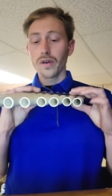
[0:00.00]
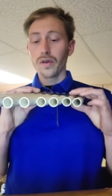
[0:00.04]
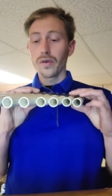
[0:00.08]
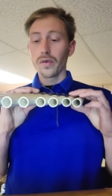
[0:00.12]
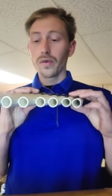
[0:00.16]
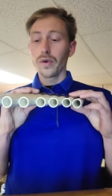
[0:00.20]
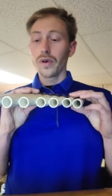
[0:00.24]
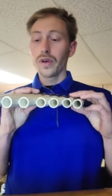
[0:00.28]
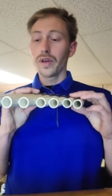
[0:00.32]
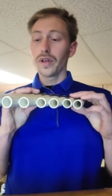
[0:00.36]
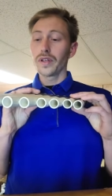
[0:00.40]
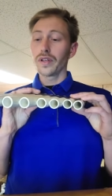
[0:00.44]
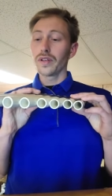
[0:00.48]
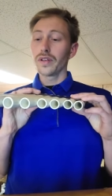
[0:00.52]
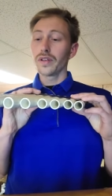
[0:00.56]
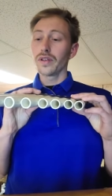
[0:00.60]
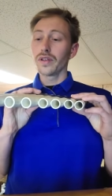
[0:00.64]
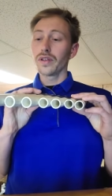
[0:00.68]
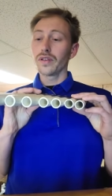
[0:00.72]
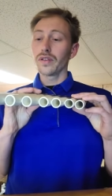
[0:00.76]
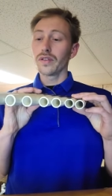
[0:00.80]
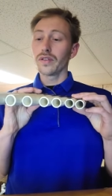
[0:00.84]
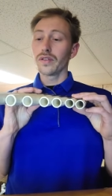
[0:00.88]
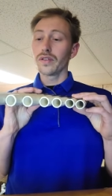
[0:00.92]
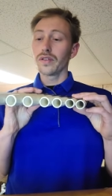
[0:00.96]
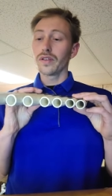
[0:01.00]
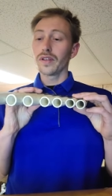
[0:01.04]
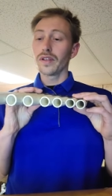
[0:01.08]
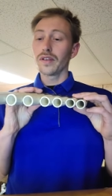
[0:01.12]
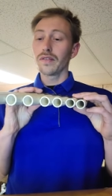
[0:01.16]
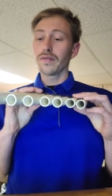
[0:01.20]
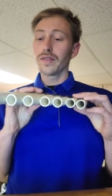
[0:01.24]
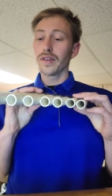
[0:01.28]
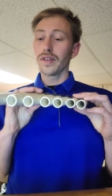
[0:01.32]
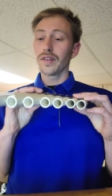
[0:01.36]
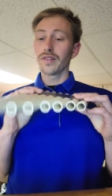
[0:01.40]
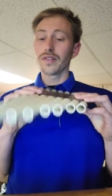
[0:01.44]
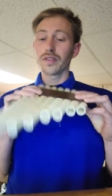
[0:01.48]
One unique
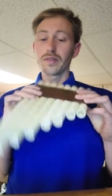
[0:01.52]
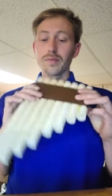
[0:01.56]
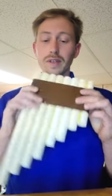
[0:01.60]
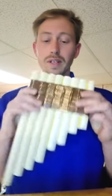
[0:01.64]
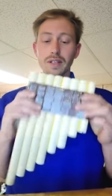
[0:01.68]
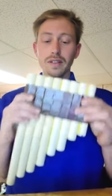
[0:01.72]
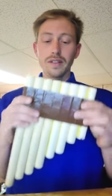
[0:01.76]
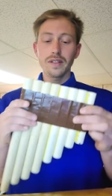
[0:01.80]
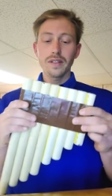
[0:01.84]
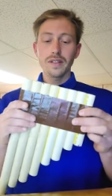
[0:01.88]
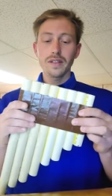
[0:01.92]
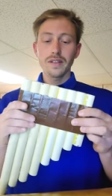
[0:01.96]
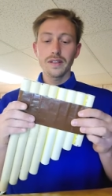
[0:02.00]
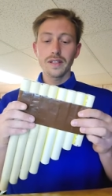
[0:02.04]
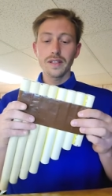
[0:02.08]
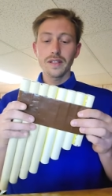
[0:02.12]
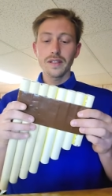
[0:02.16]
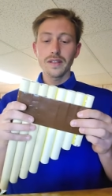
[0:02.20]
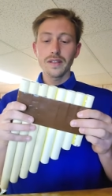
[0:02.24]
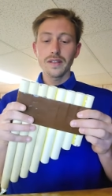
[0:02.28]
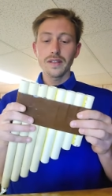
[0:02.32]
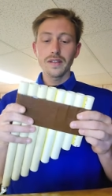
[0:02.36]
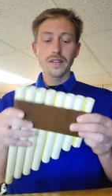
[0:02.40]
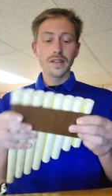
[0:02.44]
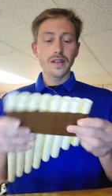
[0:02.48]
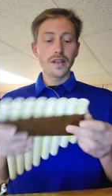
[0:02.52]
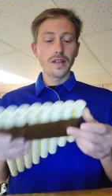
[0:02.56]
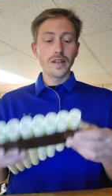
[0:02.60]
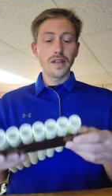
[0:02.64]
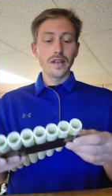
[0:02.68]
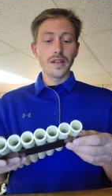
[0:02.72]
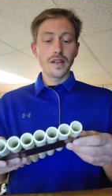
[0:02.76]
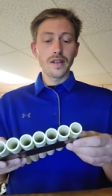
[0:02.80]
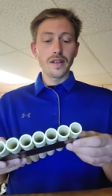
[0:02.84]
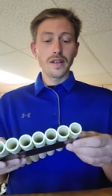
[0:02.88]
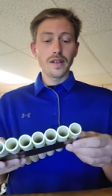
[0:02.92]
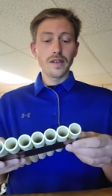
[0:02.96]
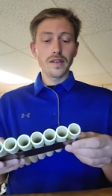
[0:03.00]
feature about this is
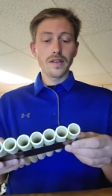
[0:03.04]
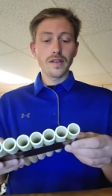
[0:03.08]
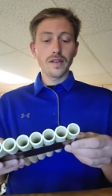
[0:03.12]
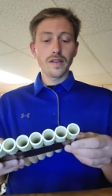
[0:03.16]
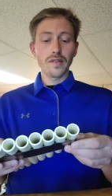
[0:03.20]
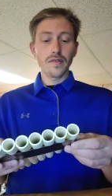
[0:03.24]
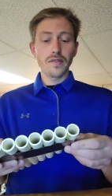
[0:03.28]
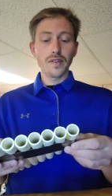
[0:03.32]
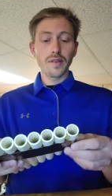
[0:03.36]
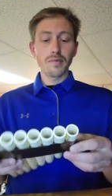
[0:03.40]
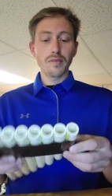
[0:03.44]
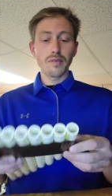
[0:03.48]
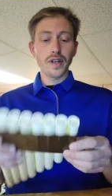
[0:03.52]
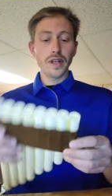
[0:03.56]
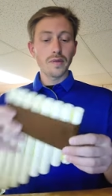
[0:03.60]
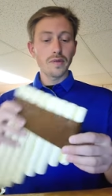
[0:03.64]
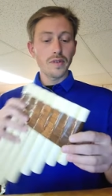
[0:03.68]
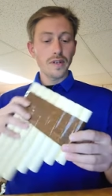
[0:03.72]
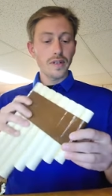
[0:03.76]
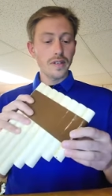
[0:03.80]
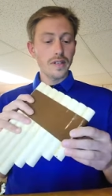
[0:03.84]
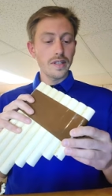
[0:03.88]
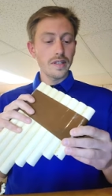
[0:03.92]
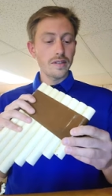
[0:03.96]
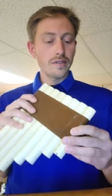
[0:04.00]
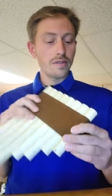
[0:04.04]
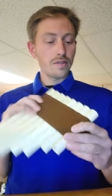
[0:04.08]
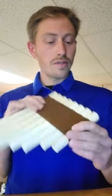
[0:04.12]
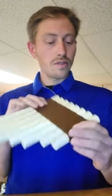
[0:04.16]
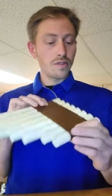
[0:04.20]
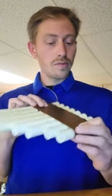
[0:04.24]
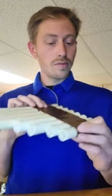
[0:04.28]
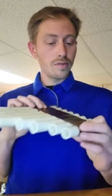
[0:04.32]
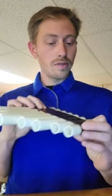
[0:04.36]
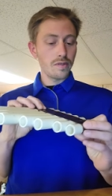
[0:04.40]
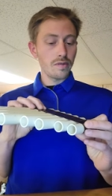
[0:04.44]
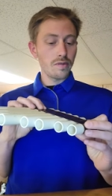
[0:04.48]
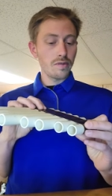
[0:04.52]
if you break one of these
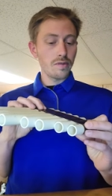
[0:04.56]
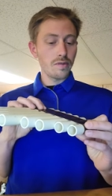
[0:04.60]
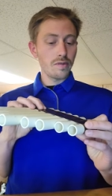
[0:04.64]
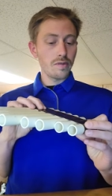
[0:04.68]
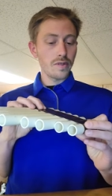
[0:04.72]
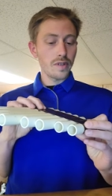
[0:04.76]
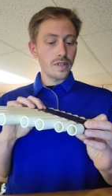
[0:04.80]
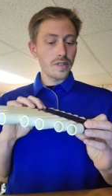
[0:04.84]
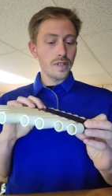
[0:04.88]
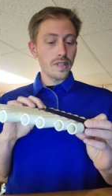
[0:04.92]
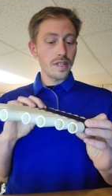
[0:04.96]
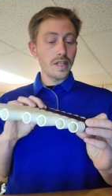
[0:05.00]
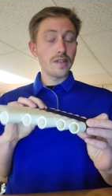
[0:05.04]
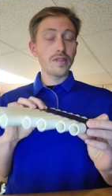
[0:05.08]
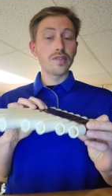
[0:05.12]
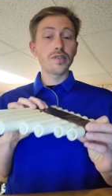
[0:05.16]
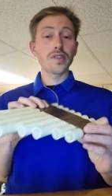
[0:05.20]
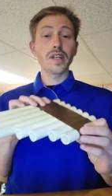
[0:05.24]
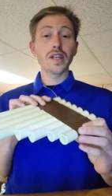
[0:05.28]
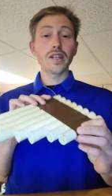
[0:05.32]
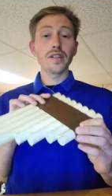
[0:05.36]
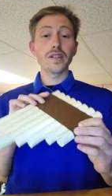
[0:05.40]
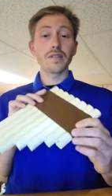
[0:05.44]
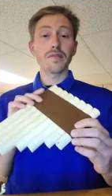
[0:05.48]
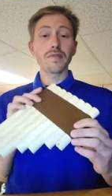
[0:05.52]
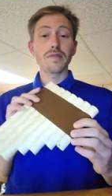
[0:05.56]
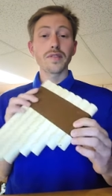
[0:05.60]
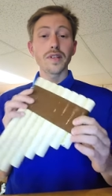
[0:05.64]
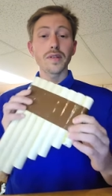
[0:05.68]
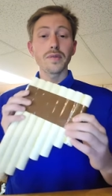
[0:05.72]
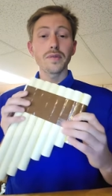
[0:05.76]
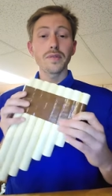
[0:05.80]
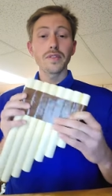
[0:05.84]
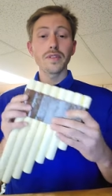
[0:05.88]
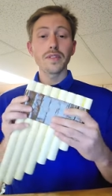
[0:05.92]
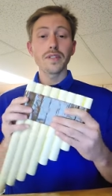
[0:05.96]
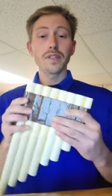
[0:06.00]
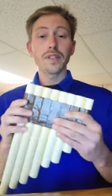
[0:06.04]
tubes or you need to change the
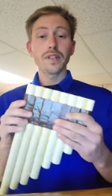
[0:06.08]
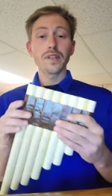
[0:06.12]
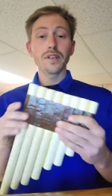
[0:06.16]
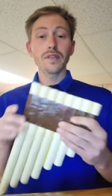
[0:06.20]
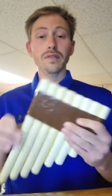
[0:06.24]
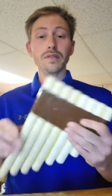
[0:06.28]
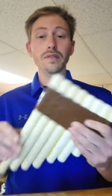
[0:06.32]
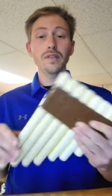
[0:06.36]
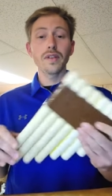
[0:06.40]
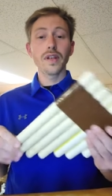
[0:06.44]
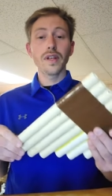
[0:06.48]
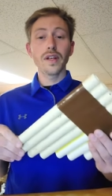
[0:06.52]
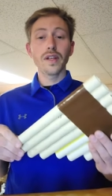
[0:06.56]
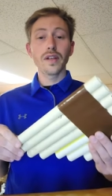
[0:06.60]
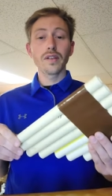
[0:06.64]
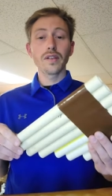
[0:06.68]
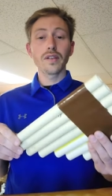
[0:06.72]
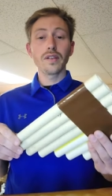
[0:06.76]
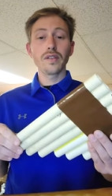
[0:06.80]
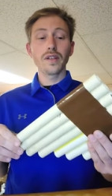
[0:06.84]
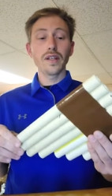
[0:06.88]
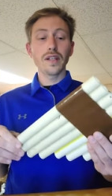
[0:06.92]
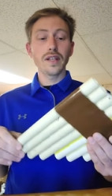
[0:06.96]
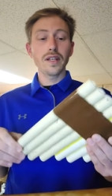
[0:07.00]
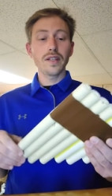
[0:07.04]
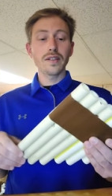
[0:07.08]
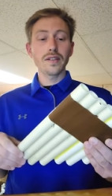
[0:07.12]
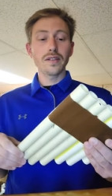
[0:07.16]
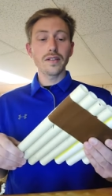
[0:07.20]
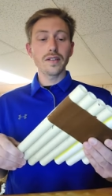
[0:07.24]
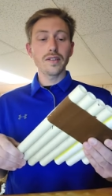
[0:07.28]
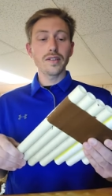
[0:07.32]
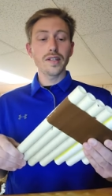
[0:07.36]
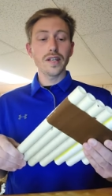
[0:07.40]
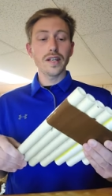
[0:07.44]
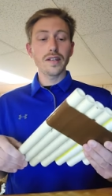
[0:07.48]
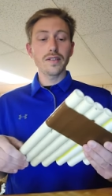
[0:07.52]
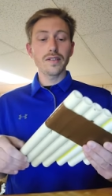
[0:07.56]
frequency, you can easily
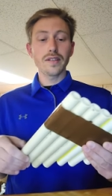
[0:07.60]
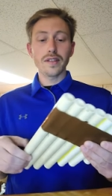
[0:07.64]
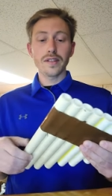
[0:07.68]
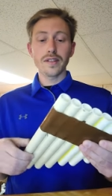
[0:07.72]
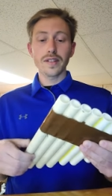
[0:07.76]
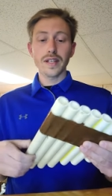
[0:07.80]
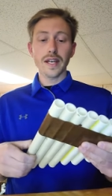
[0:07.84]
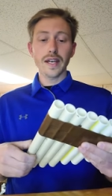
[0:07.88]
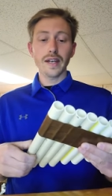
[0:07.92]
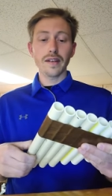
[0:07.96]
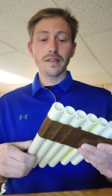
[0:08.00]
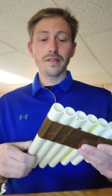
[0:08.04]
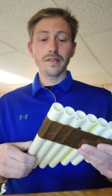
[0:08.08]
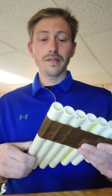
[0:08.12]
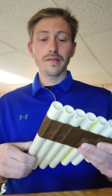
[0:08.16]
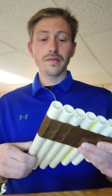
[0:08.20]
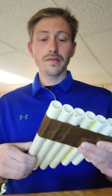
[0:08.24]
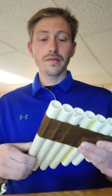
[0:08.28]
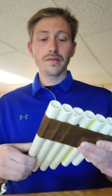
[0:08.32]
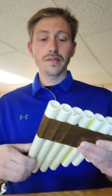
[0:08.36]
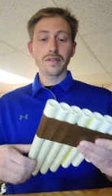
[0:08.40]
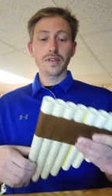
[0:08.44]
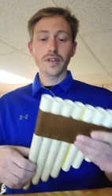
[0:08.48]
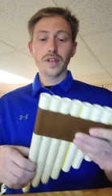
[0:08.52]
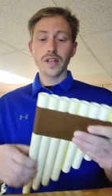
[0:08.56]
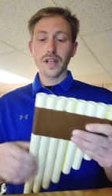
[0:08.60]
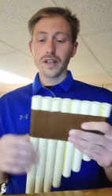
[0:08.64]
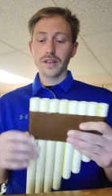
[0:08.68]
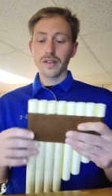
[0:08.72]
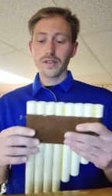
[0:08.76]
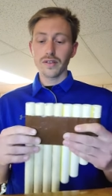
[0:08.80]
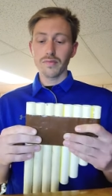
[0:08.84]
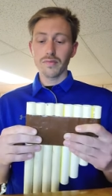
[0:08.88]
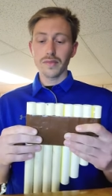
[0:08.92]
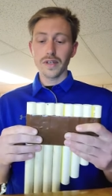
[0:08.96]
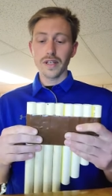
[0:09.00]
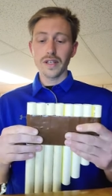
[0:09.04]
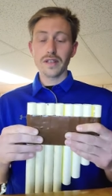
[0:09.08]
change these out, cut a new
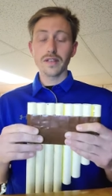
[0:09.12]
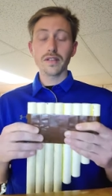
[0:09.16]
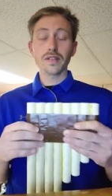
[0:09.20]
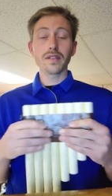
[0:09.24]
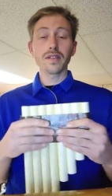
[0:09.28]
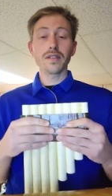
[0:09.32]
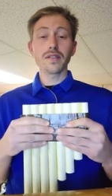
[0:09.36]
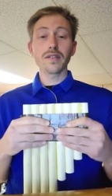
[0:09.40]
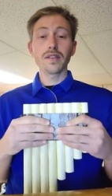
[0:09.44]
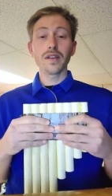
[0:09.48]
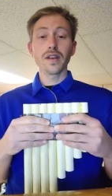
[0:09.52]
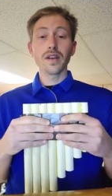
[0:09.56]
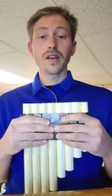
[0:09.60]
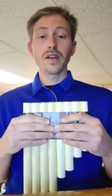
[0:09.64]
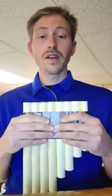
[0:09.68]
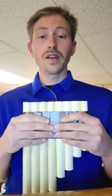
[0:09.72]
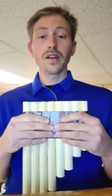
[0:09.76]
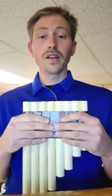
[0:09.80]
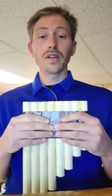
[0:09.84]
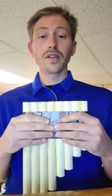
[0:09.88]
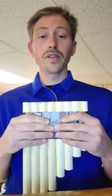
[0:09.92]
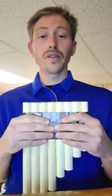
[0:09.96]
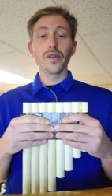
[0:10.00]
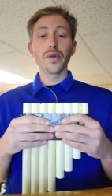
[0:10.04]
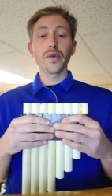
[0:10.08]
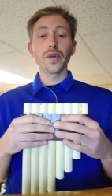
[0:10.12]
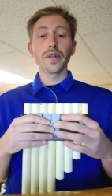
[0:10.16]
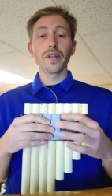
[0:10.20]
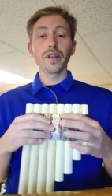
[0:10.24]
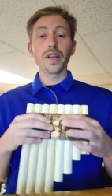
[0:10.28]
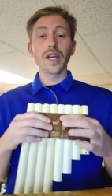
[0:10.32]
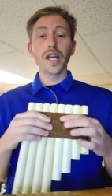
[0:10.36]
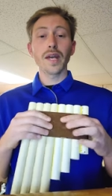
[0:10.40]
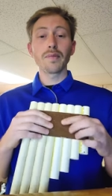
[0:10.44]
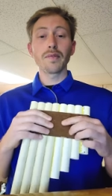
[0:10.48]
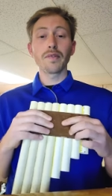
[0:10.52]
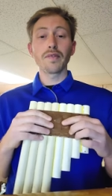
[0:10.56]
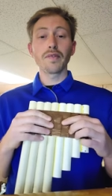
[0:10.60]
piece and glue it and
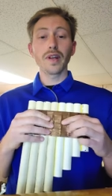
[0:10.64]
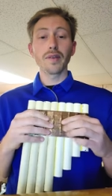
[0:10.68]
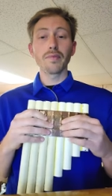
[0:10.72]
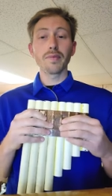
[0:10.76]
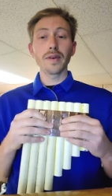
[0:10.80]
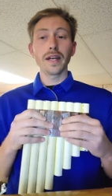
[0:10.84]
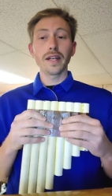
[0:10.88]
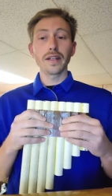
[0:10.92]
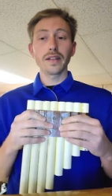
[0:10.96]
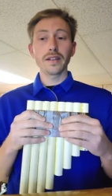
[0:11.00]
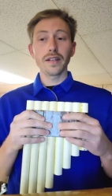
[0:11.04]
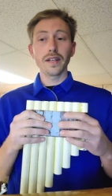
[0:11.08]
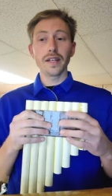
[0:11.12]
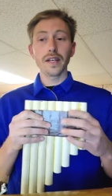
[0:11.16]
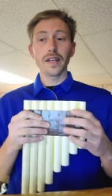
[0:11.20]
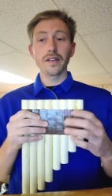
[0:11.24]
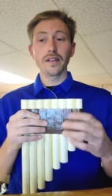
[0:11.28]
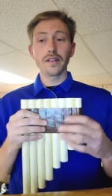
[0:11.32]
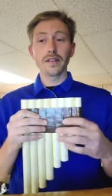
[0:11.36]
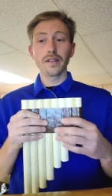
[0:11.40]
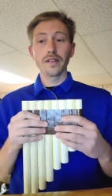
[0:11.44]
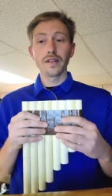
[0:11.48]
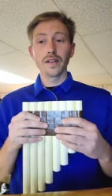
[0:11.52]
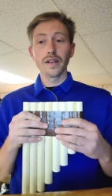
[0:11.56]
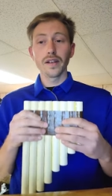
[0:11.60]
tape it right back together.